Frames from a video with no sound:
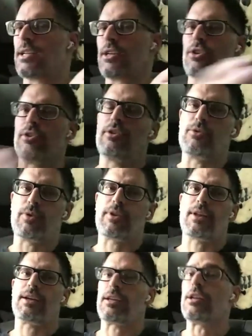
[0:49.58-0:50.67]
get included with,
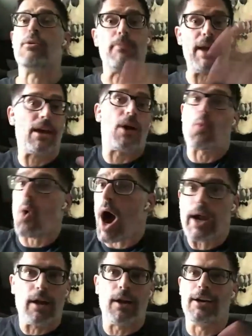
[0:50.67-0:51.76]
like, you know, Man on
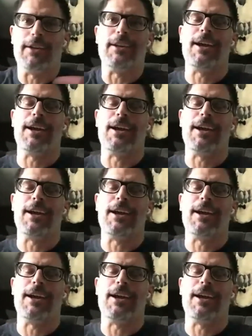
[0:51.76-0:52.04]
Wire